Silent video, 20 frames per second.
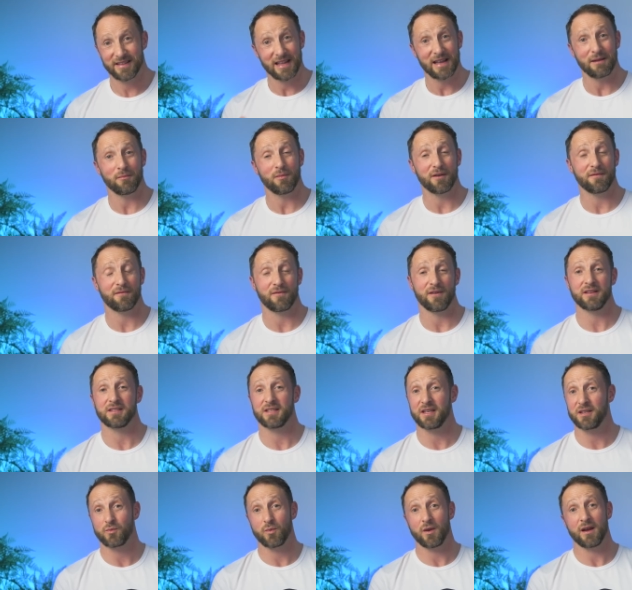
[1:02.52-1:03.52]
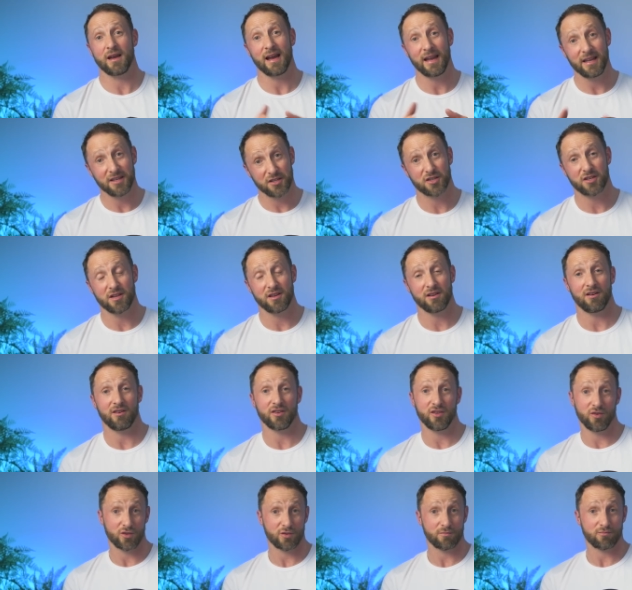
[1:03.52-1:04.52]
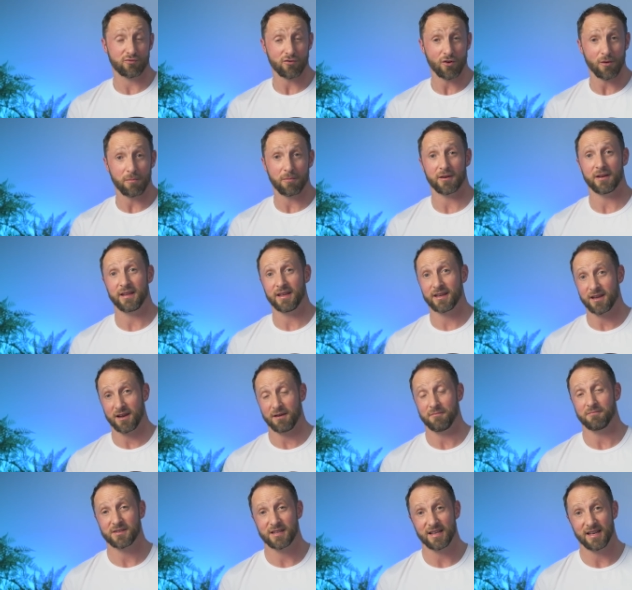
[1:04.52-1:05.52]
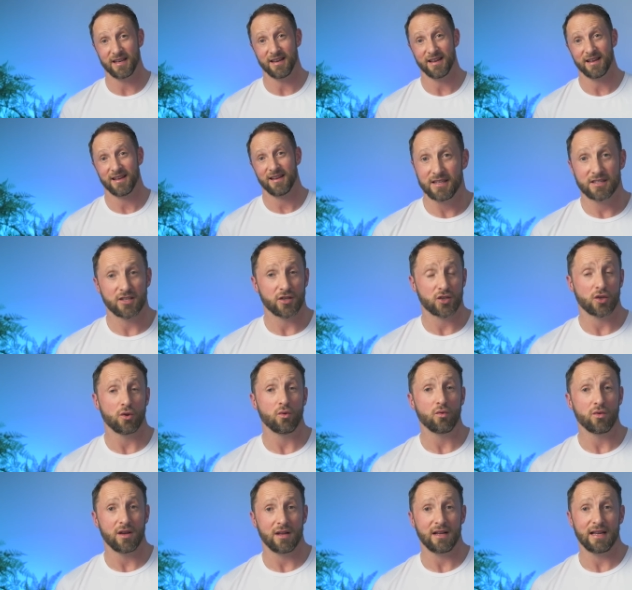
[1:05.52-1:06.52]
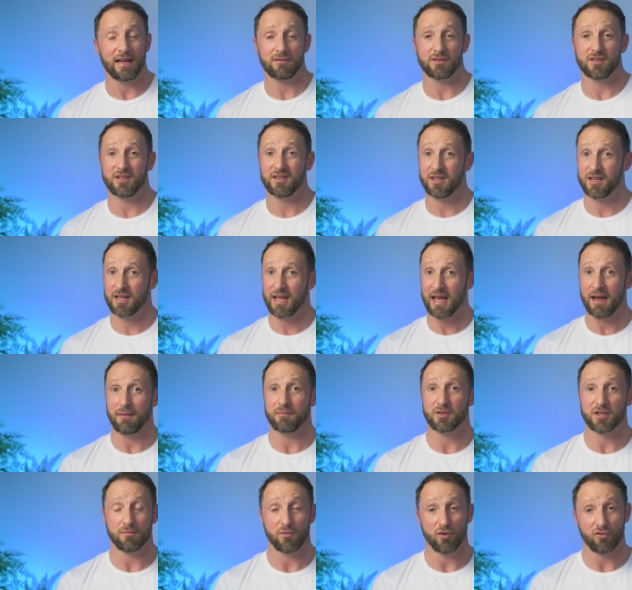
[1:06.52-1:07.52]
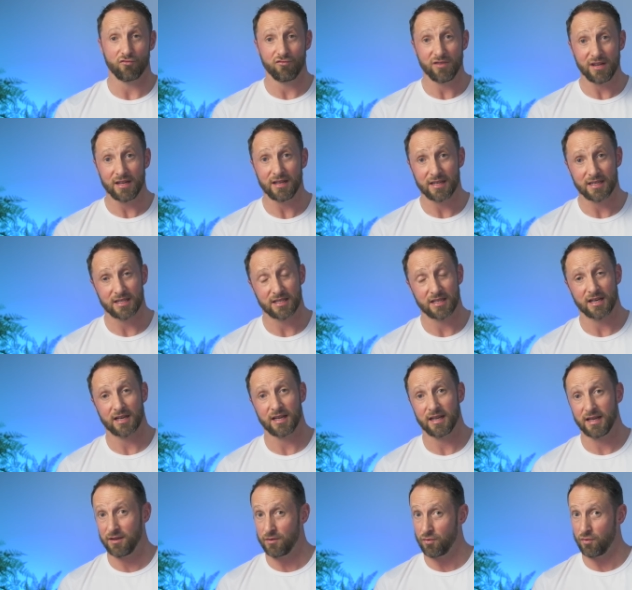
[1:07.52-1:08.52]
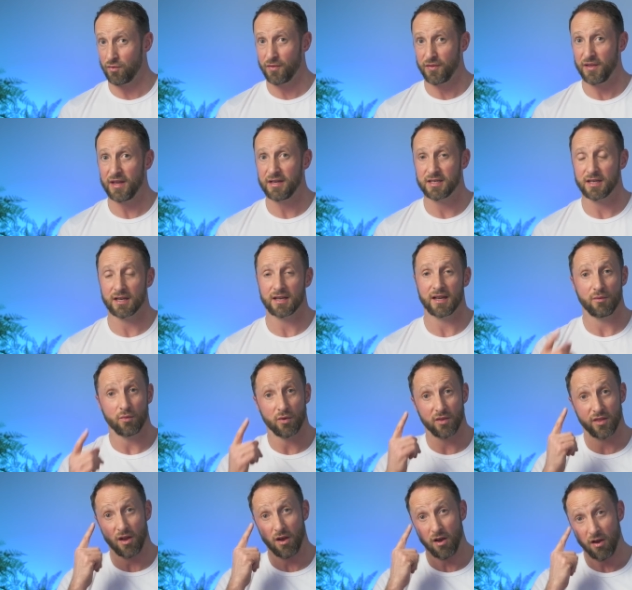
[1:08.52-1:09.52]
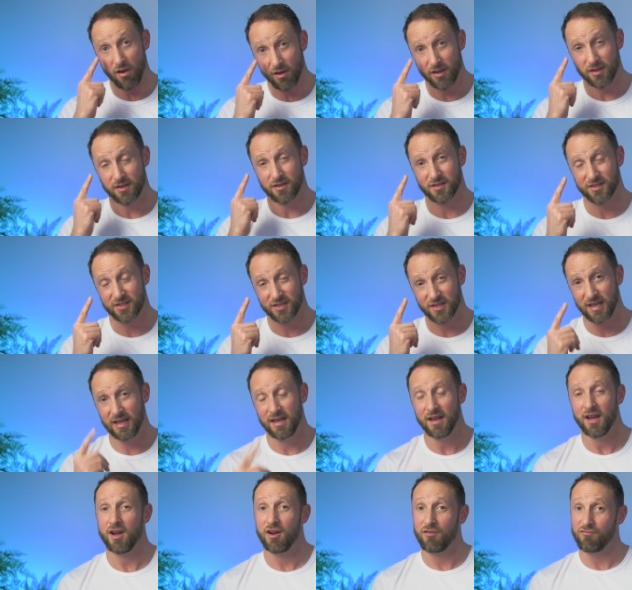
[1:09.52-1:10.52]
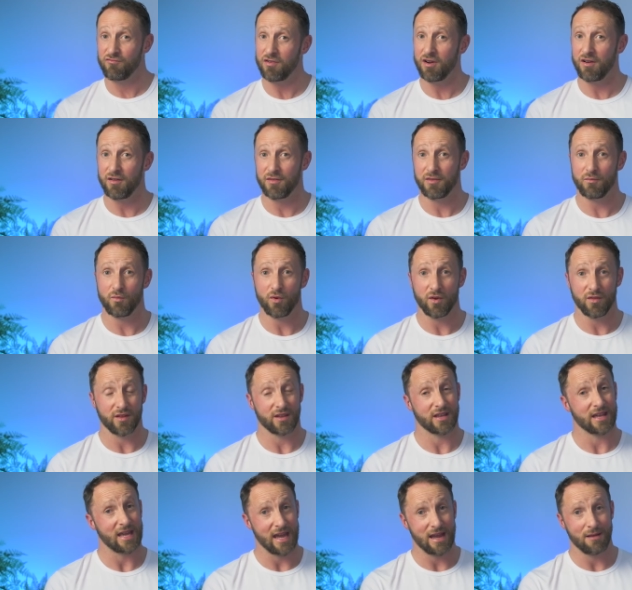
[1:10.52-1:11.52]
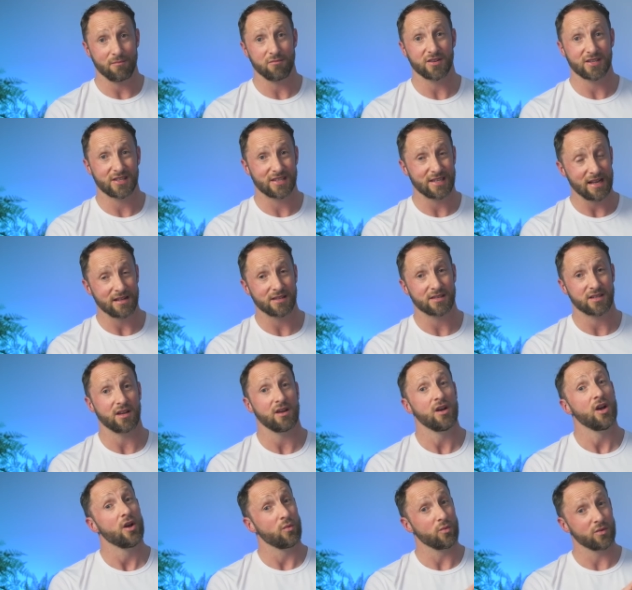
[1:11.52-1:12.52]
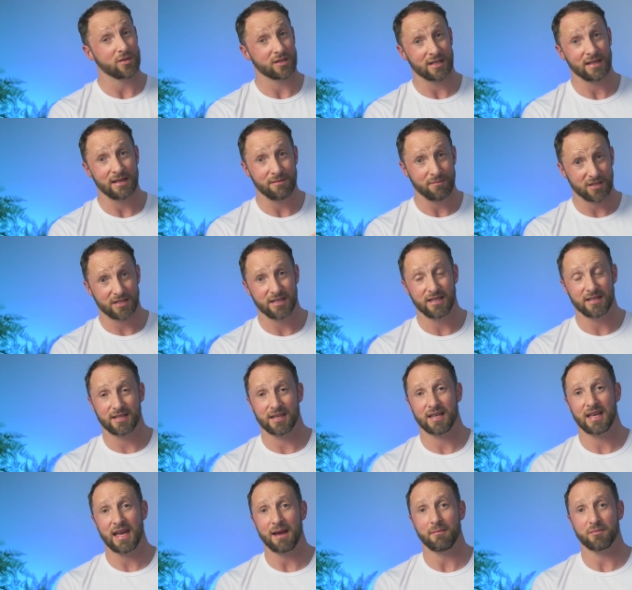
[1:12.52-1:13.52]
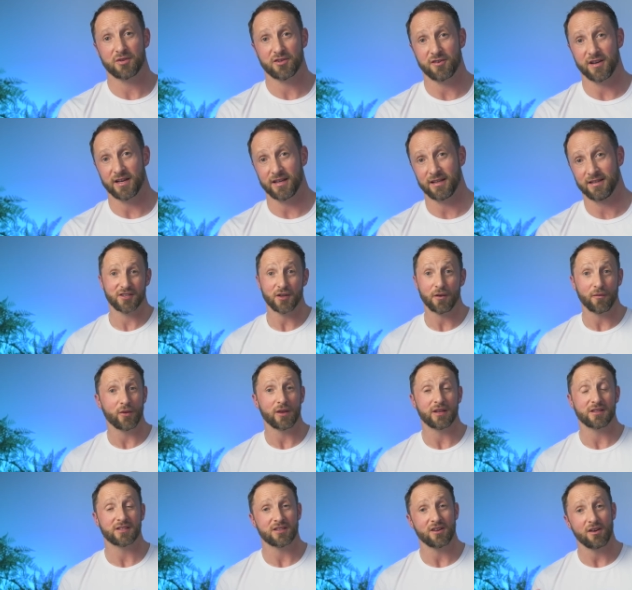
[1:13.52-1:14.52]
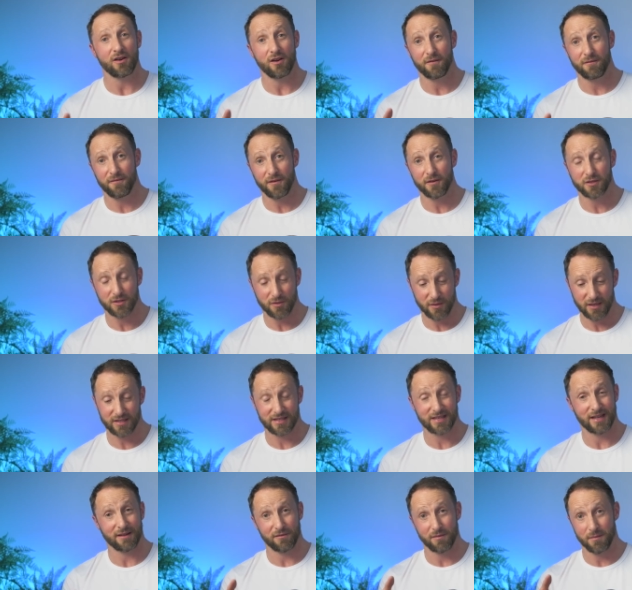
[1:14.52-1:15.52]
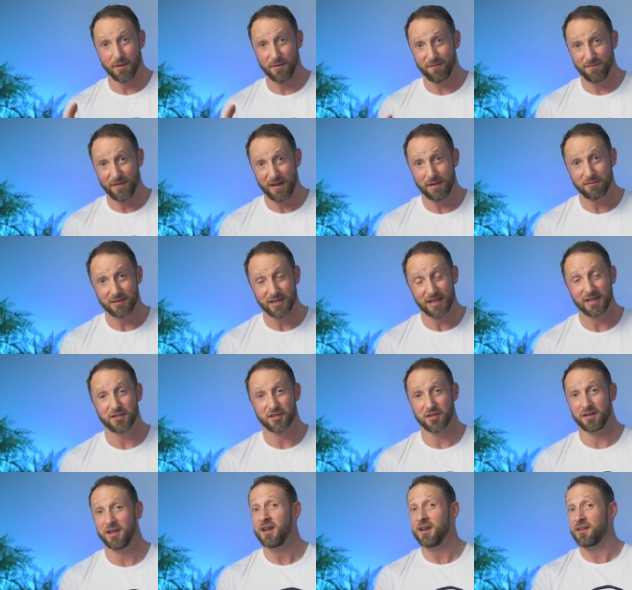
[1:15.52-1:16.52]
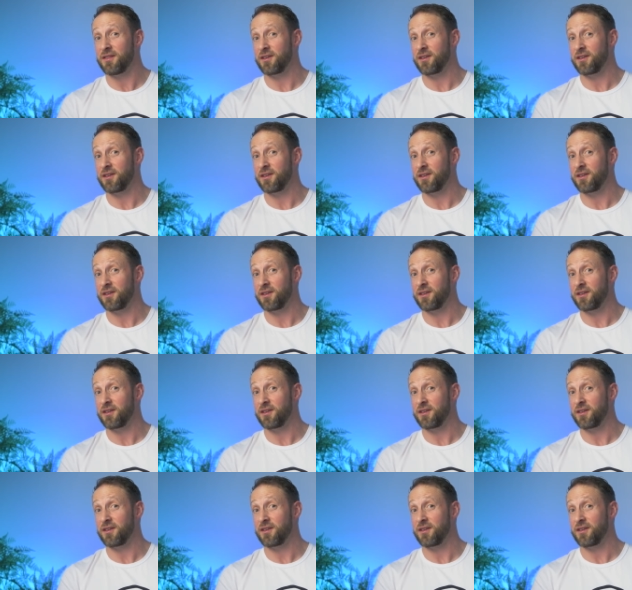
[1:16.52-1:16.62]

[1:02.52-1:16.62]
And that, my friends, is where HDR used properly comes in. It's a tool that allows us to capture more realistically and authentically what the eye could see rather than what the camera's sensor was limited to capturing. So if we can start our photo editing from a foundation